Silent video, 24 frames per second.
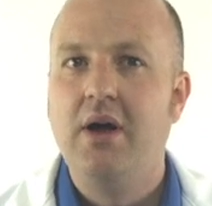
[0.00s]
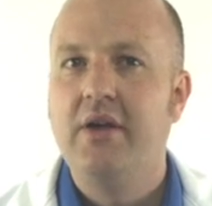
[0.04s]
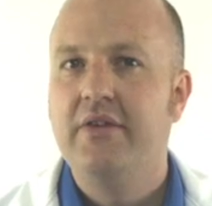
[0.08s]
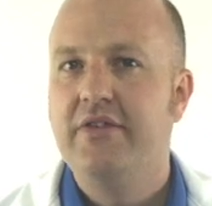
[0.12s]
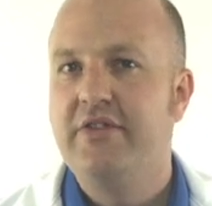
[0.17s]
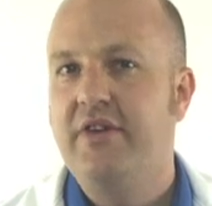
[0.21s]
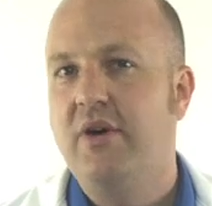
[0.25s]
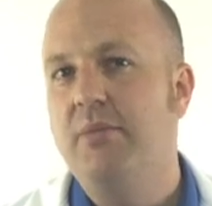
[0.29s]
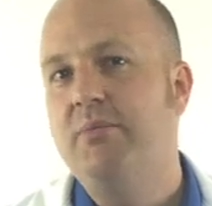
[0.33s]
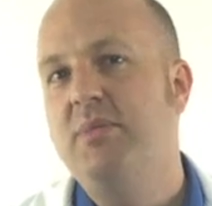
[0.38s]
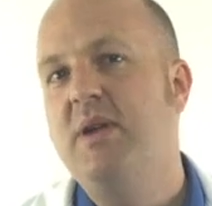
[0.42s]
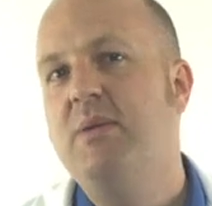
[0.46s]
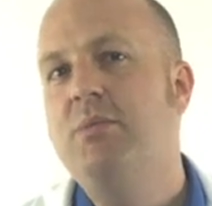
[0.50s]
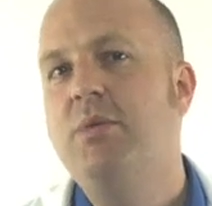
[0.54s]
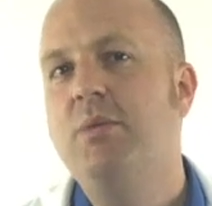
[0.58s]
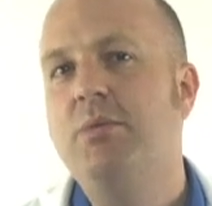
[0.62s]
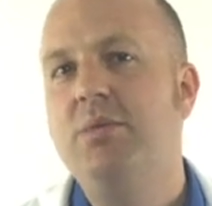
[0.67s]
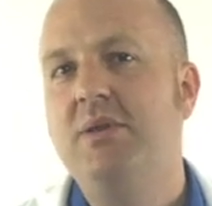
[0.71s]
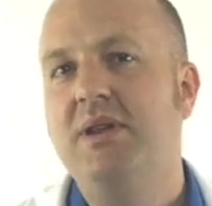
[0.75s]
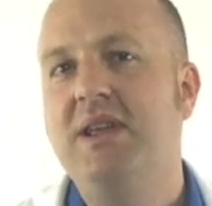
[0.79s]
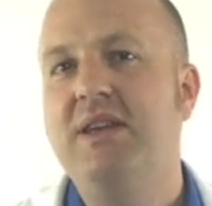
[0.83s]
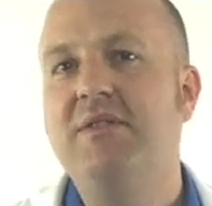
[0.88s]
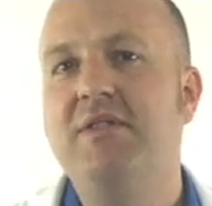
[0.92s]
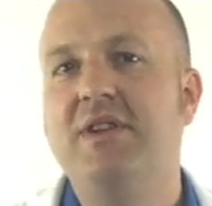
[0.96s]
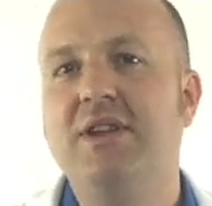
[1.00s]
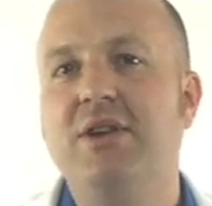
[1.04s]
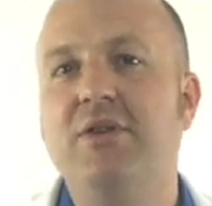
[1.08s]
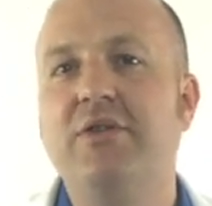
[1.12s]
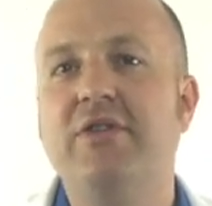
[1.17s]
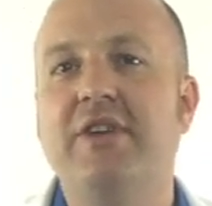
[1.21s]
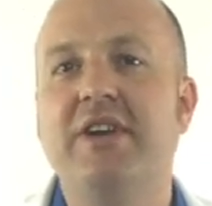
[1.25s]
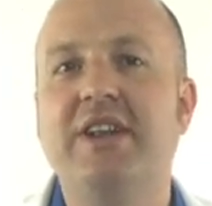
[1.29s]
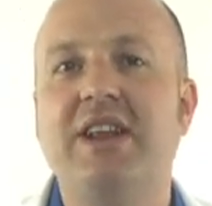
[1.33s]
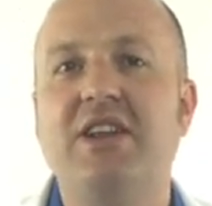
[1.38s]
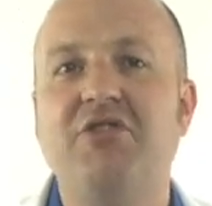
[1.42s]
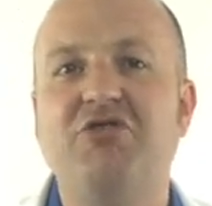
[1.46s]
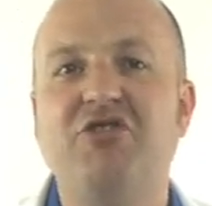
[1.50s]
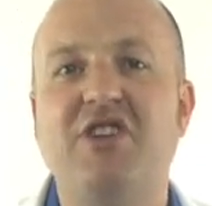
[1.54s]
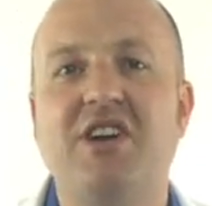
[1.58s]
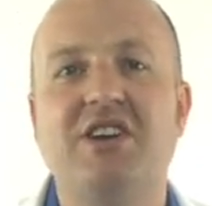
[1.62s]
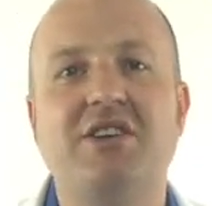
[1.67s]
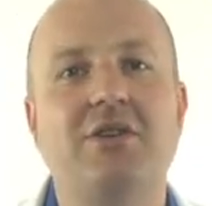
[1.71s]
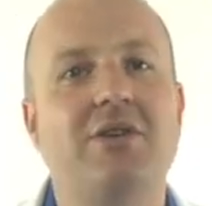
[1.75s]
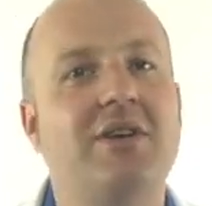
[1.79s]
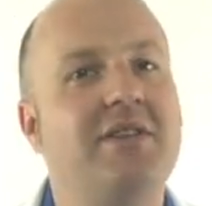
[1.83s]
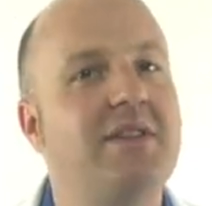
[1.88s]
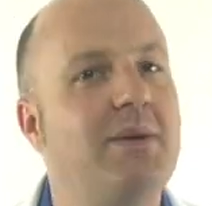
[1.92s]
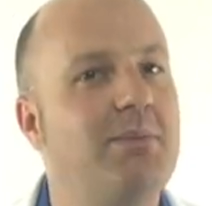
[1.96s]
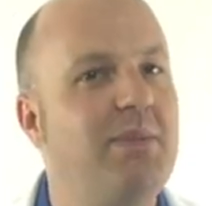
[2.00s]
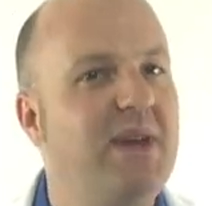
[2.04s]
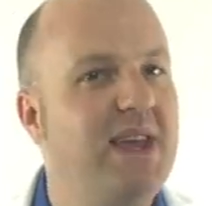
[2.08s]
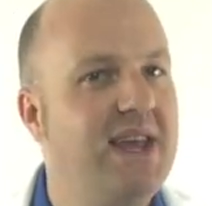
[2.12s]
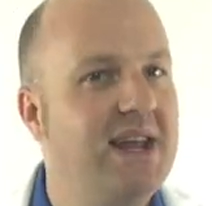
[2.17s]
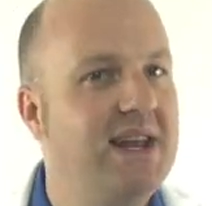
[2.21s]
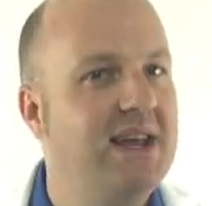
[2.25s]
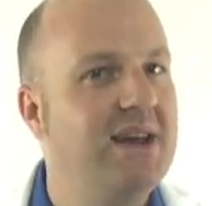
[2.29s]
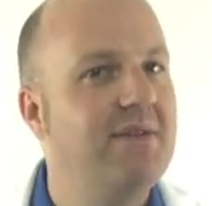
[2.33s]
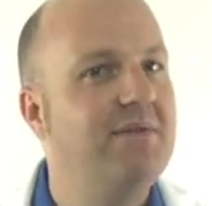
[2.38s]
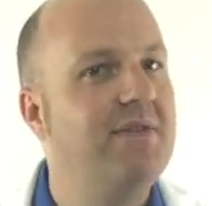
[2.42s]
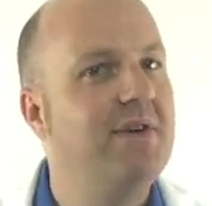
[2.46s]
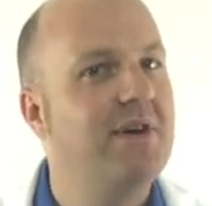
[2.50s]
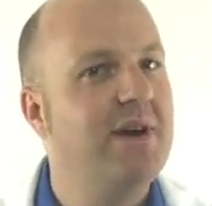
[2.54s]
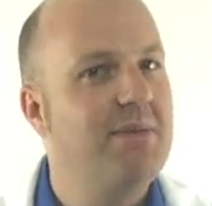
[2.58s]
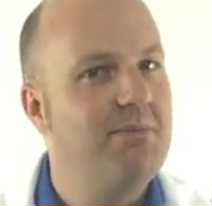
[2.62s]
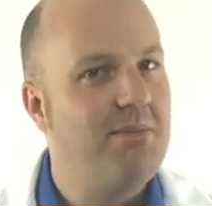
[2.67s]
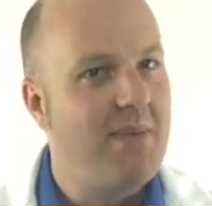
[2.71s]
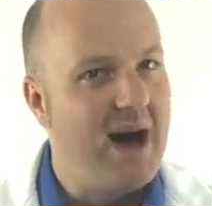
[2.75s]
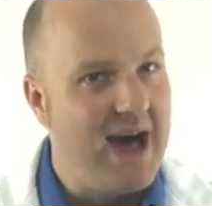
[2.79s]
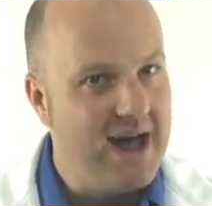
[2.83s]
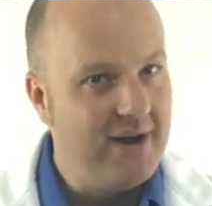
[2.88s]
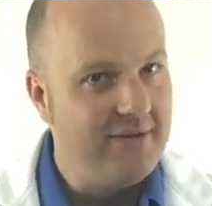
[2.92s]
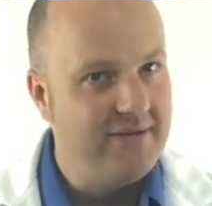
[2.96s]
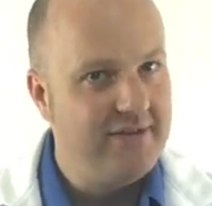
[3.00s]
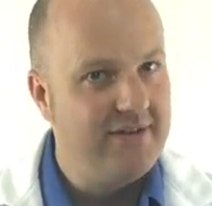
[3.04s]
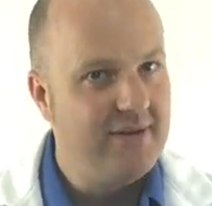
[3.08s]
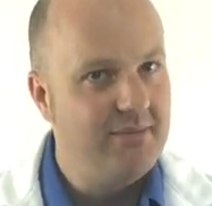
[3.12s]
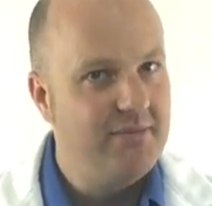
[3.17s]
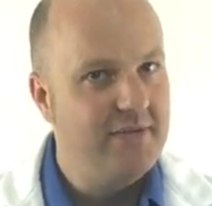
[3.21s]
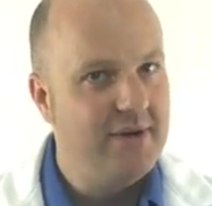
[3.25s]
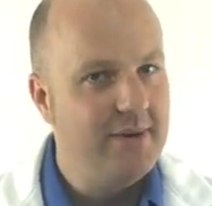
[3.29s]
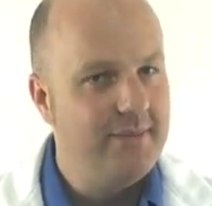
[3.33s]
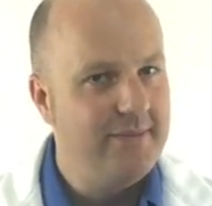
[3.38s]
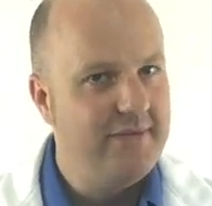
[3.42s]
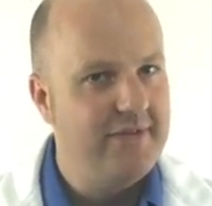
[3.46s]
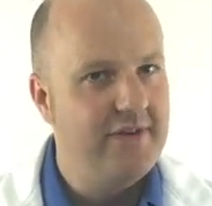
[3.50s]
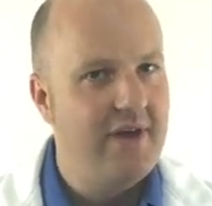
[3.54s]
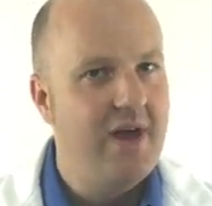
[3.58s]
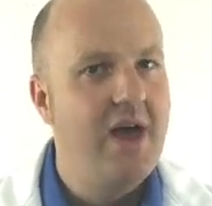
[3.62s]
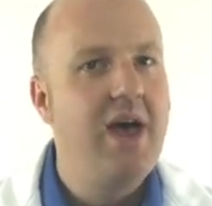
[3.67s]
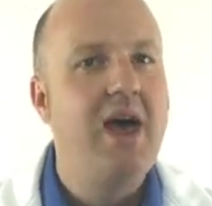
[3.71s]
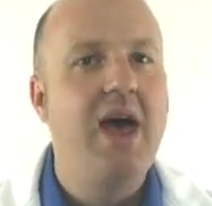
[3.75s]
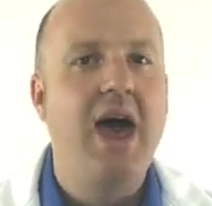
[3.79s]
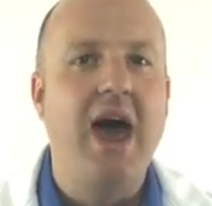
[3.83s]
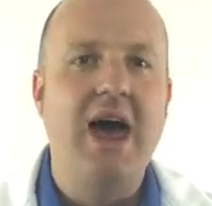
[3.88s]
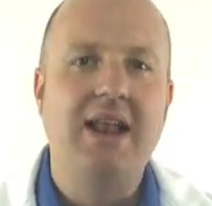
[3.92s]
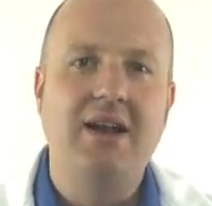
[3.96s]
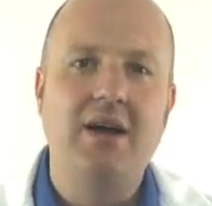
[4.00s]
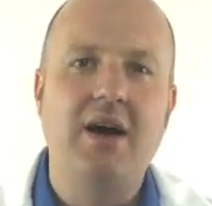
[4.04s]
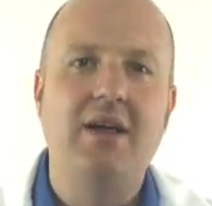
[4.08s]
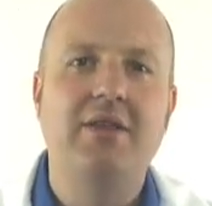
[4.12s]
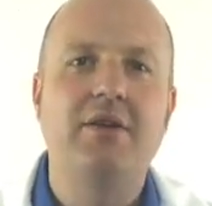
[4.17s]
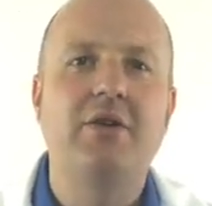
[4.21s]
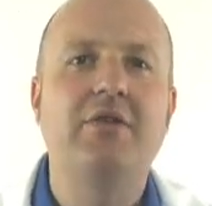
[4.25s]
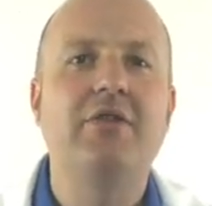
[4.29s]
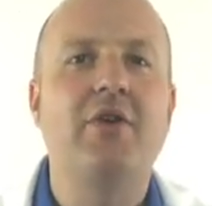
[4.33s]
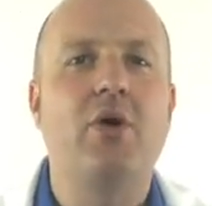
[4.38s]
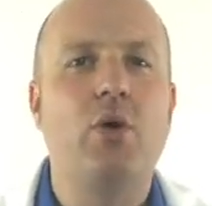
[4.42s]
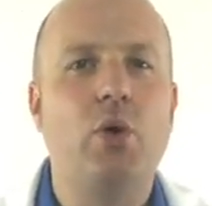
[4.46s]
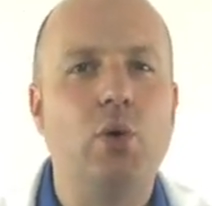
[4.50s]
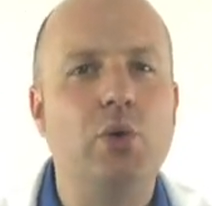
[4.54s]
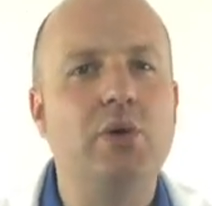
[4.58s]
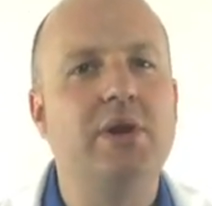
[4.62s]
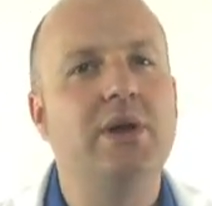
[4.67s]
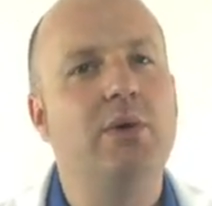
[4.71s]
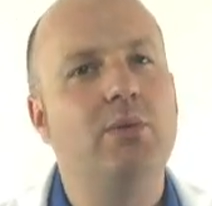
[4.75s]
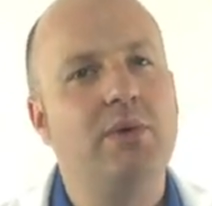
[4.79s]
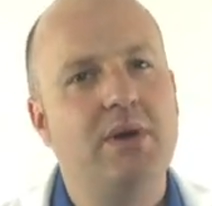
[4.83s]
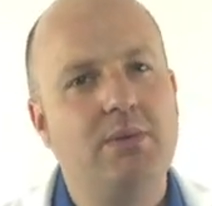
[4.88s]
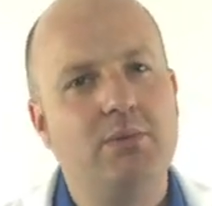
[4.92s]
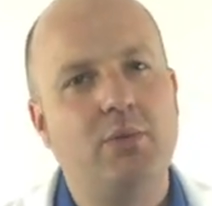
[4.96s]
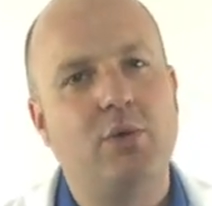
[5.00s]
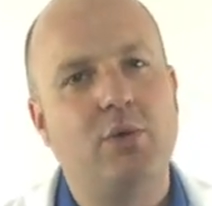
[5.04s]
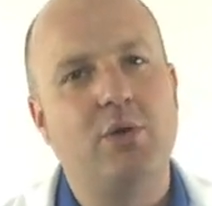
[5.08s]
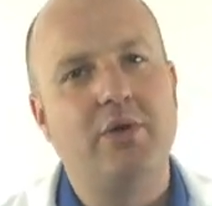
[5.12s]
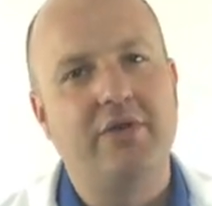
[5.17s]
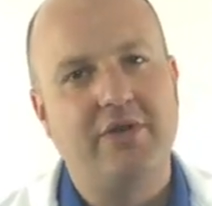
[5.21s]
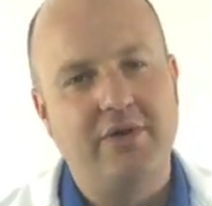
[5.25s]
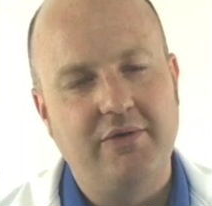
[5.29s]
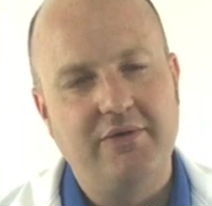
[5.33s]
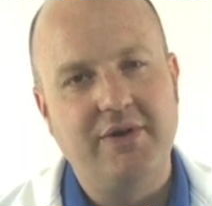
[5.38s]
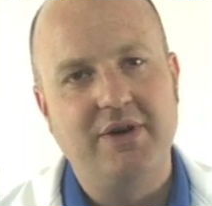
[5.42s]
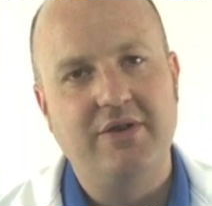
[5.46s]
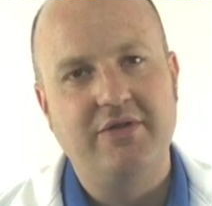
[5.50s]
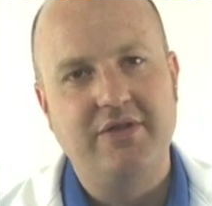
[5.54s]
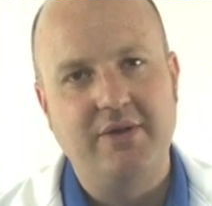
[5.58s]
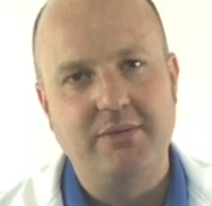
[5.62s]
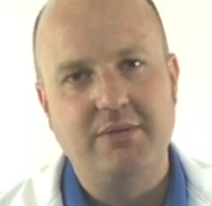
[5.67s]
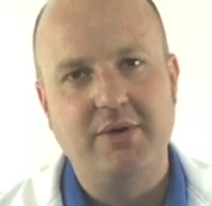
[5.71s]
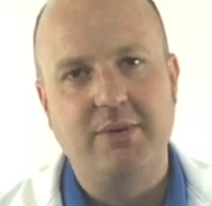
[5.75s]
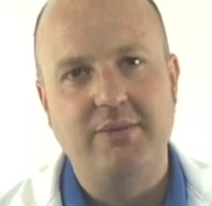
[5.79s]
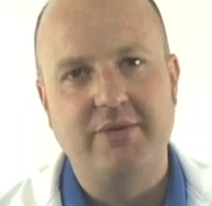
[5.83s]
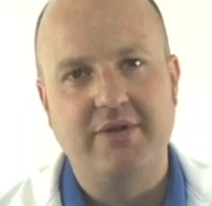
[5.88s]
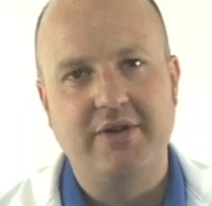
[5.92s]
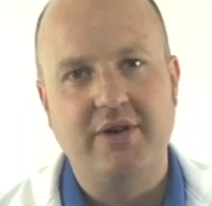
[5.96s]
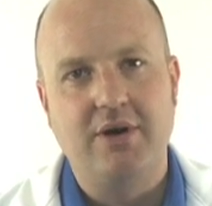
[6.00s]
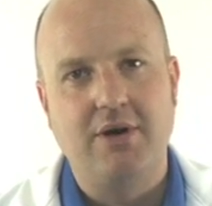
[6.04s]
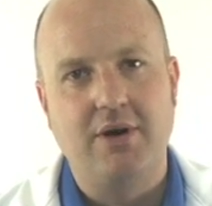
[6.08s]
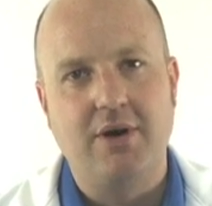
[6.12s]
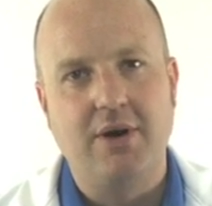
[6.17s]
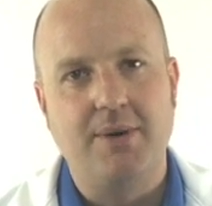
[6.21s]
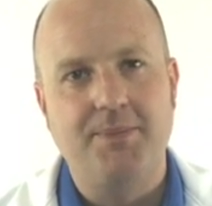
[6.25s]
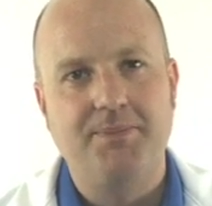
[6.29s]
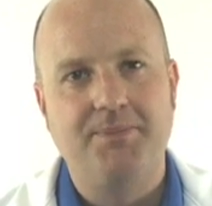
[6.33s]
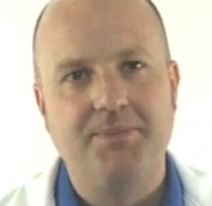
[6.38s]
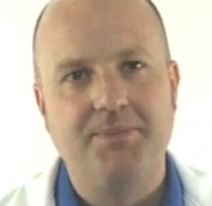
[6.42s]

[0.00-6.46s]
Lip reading: Some people believe in using an injector at the beginning of very mild symptoms, and others only when more severe symptoms occur.